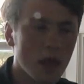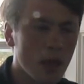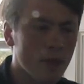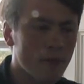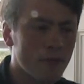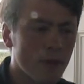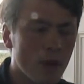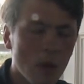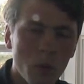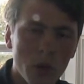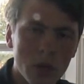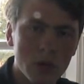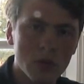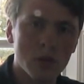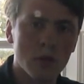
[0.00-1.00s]
If we
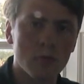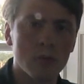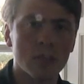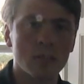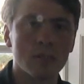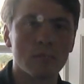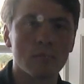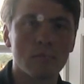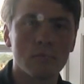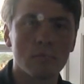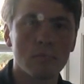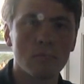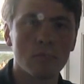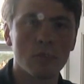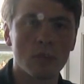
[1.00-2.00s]
use our reason,
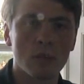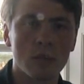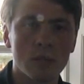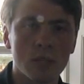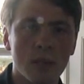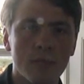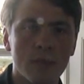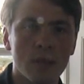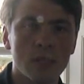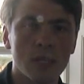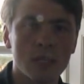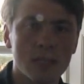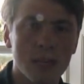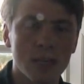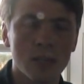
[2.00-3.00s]
which God has given us,
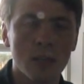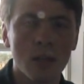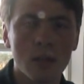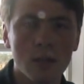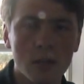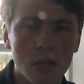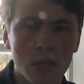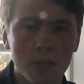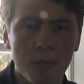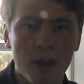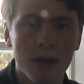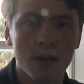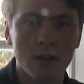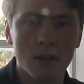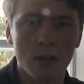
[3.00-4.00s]
he says, to
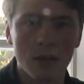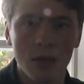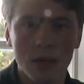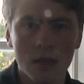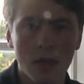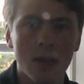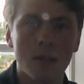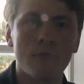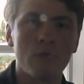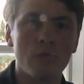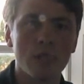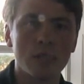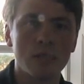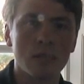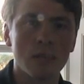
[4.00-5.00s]
disparage the dictate of
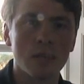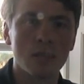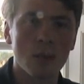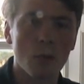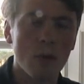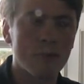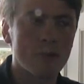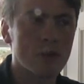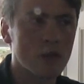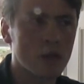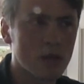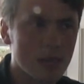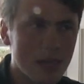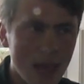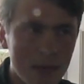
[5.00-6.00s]
reason is equivalent to
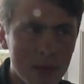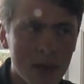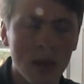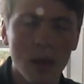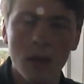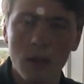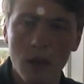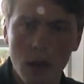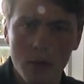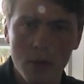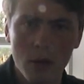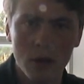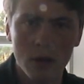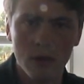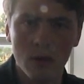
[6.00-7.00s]
condemning the
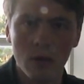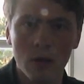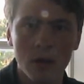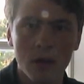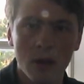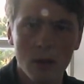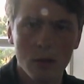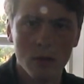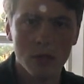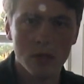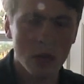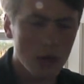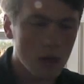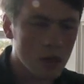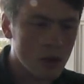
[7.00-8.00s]
command of God. In other words,
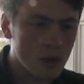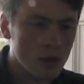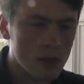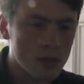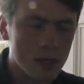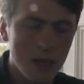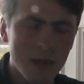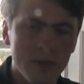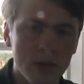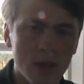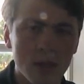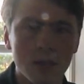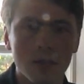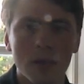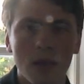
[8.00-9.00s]
God has given
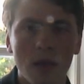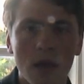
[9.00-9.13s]
us